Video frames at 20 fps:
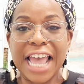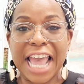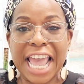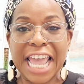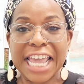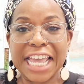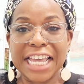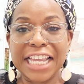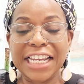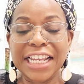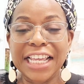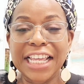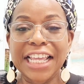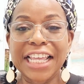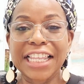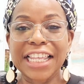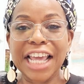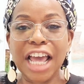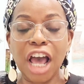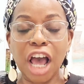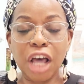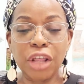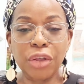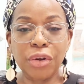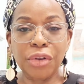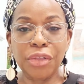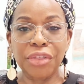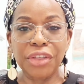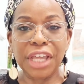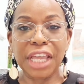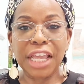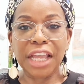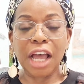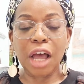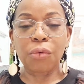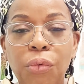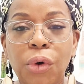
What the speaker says: And the other thing I